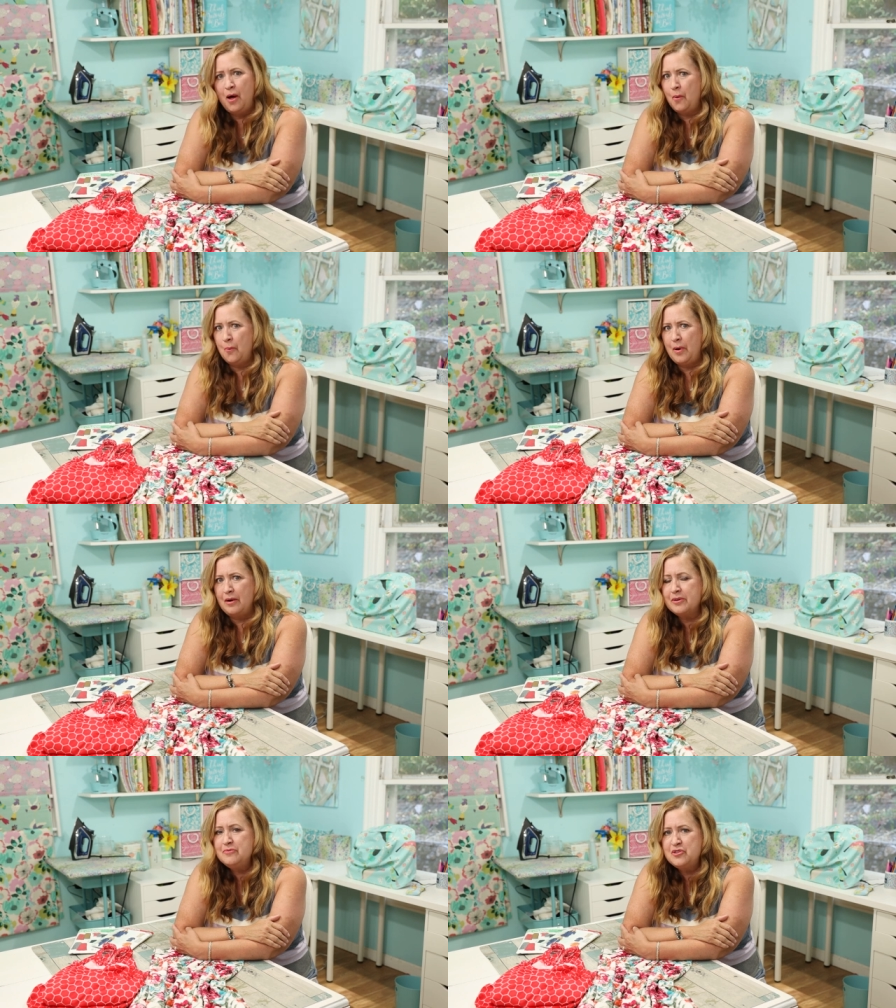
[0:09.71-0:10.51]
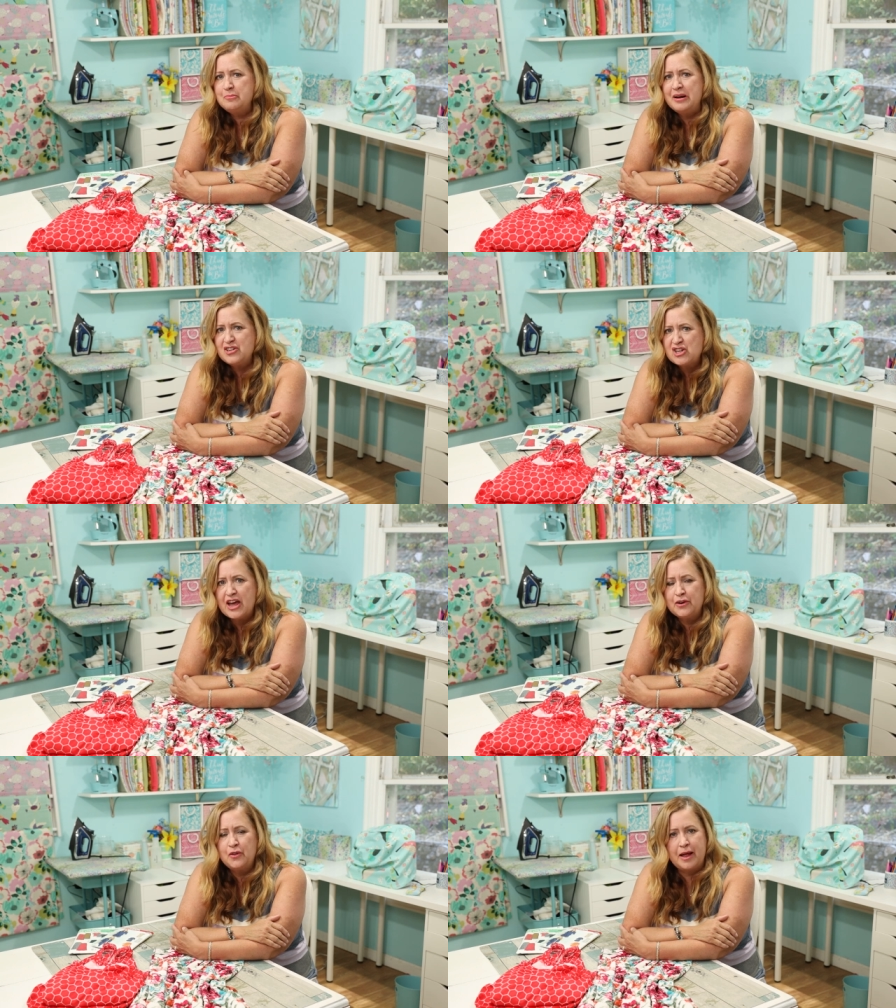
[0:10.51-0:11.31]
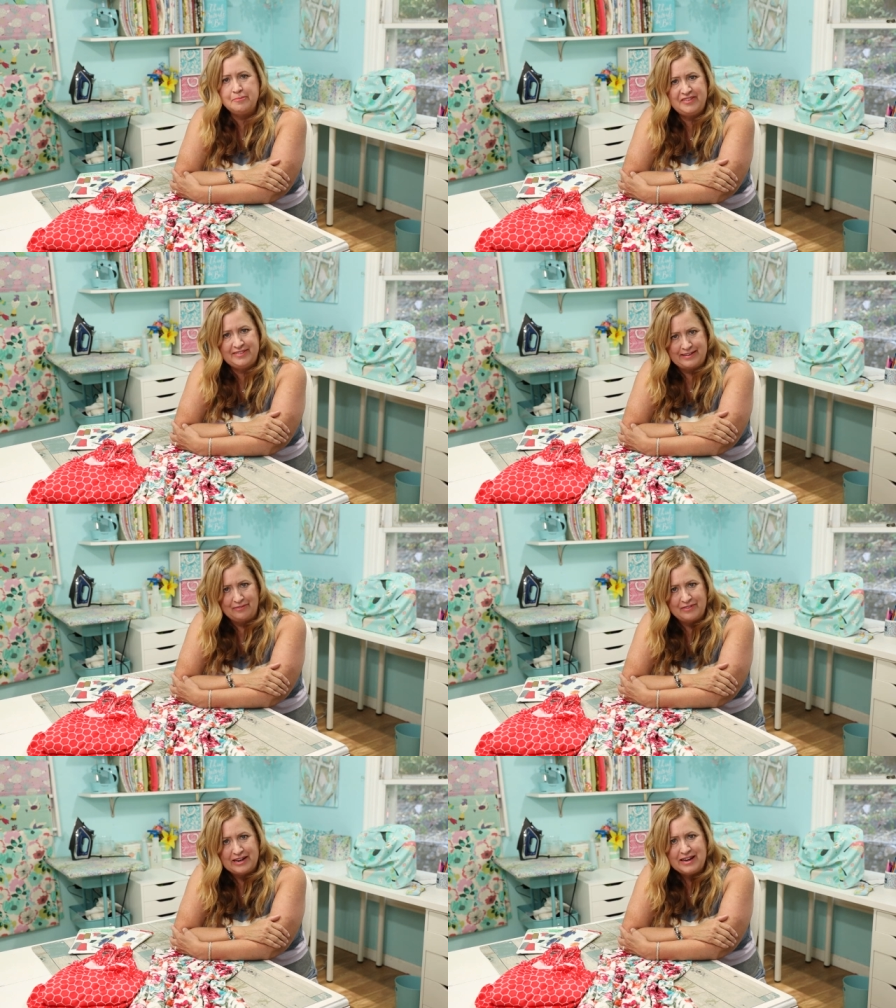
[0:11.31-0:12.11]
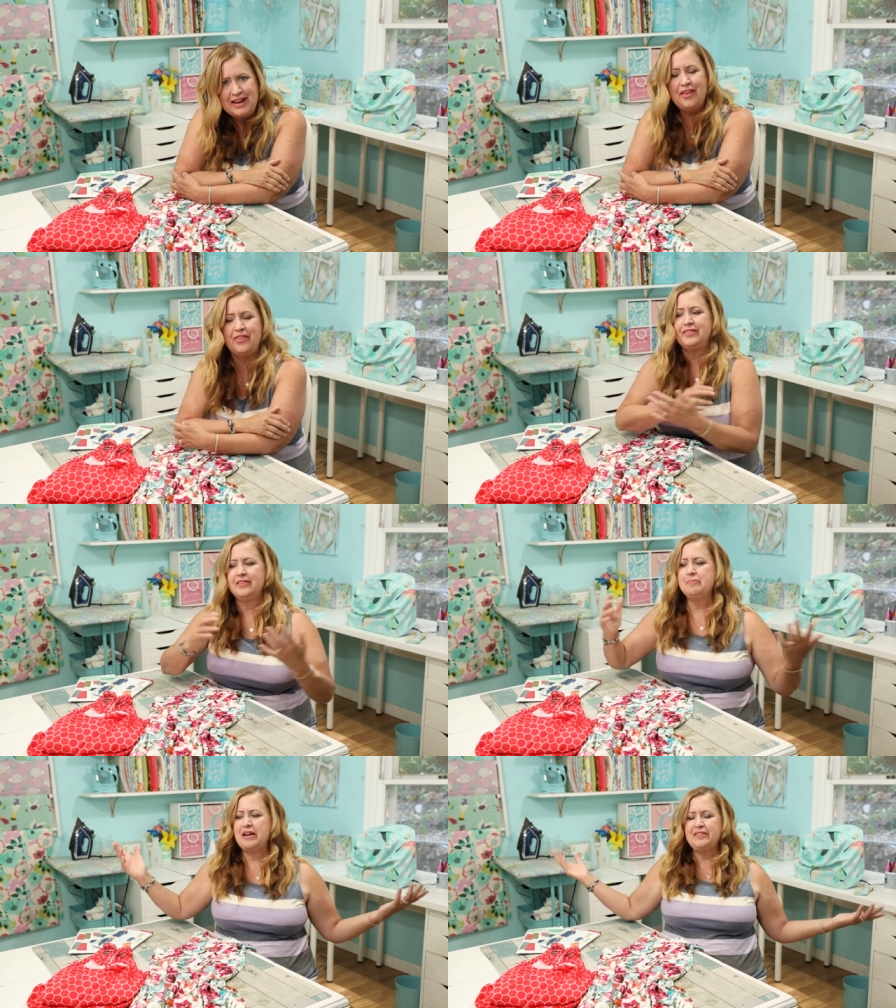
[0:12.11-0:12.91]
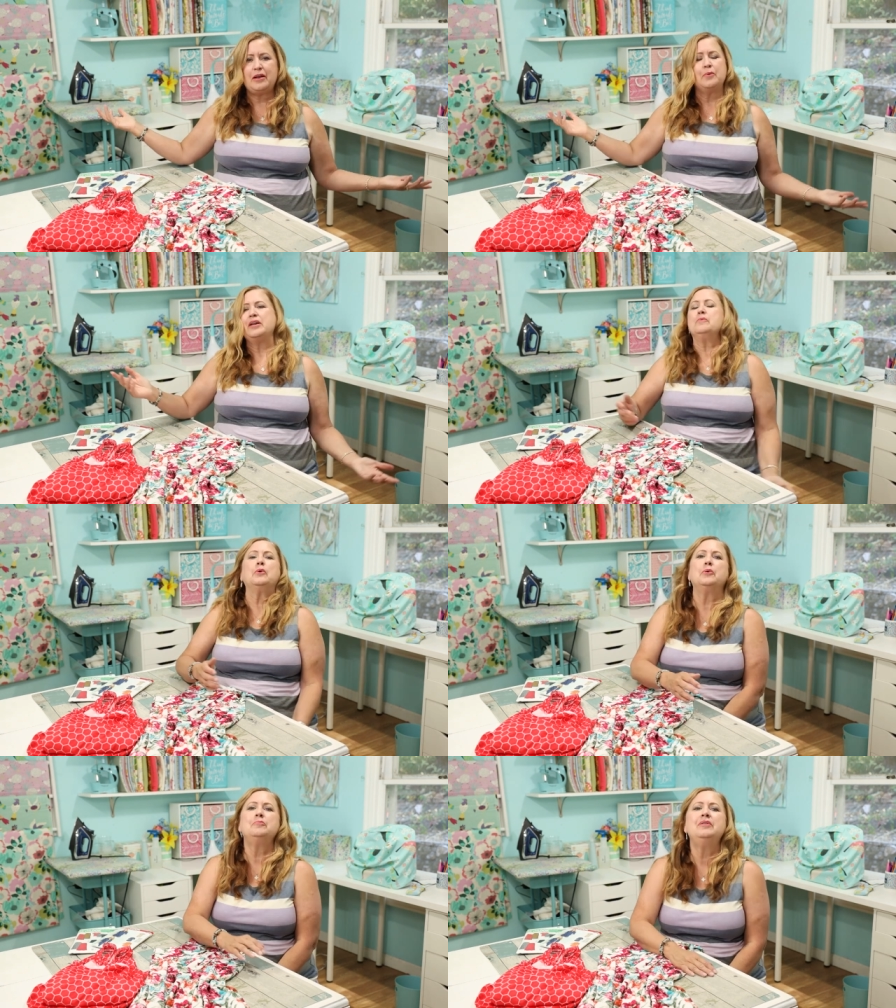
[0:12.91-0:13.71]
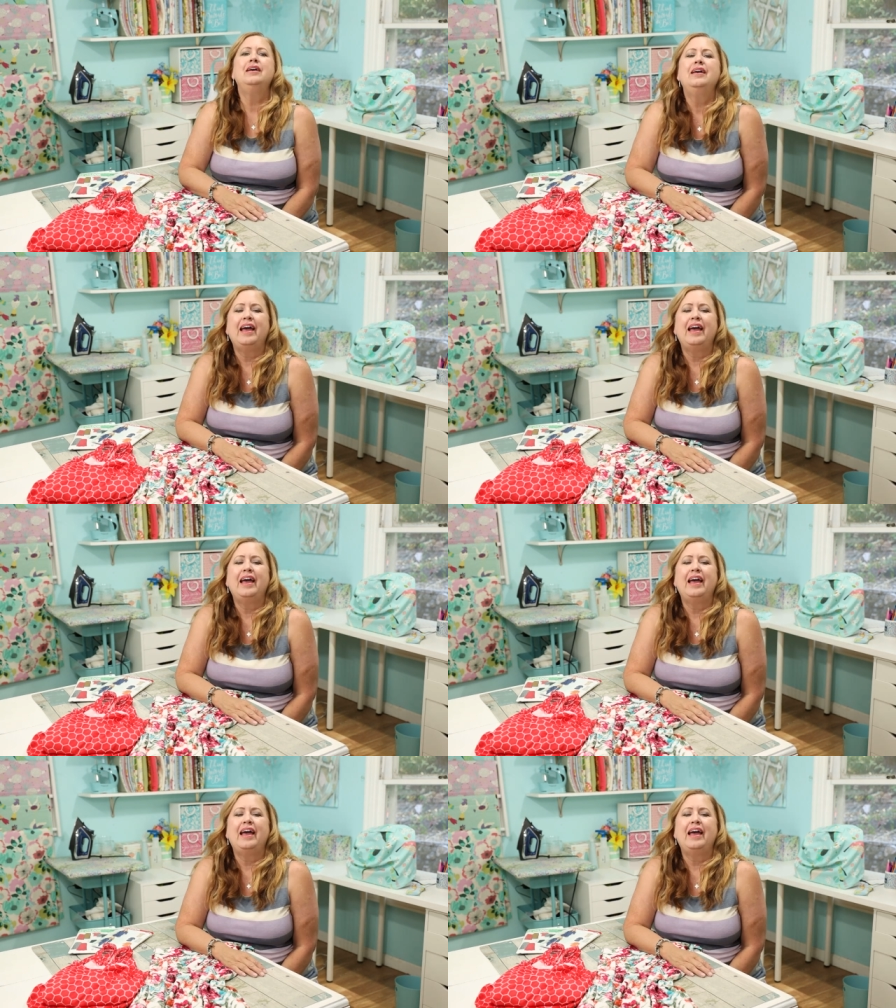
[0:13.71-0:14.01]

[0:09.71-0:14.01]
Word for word: Welcome to my channel. I'm Stephanie, and this is my sewing room.